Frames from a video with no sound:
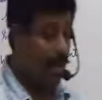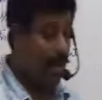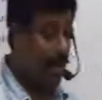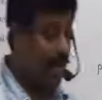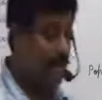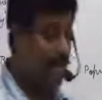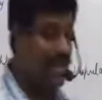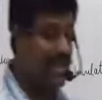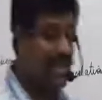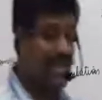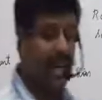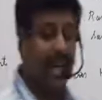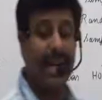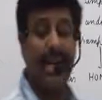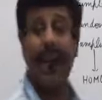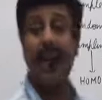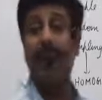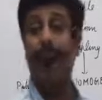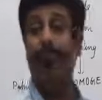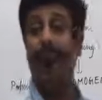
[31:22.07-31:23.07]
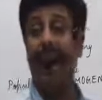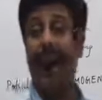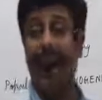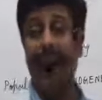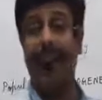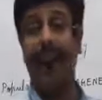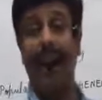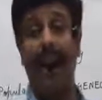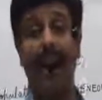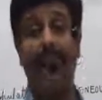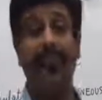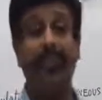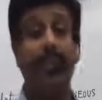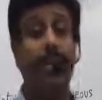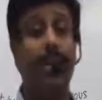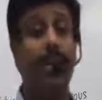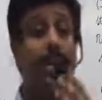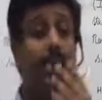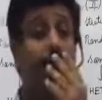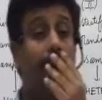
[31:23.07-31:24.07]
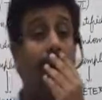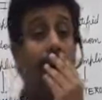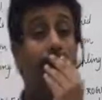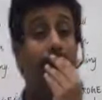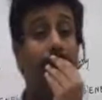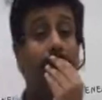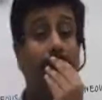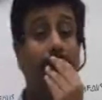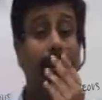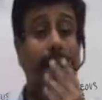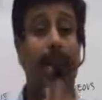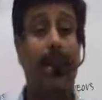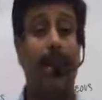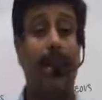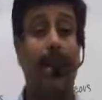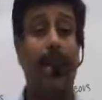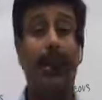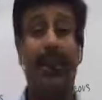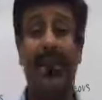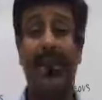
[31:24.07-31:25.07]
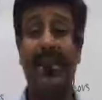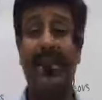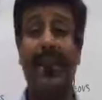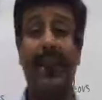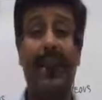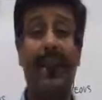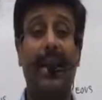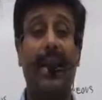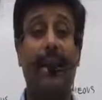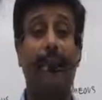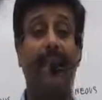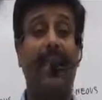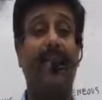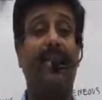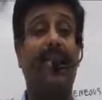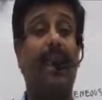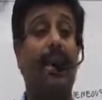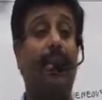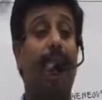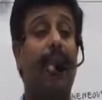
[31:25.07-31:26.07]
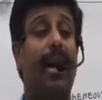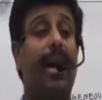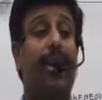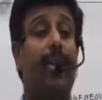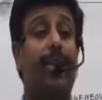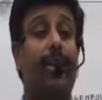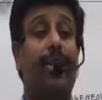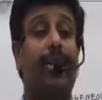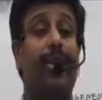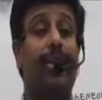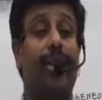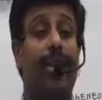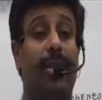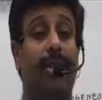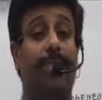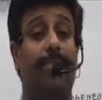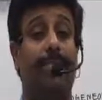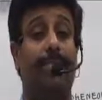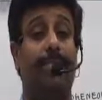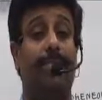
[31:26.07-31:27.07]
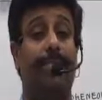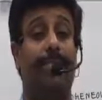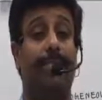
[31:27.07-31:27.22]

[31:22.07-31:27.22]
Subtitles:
In second paragraph, this can come in 1 mark question.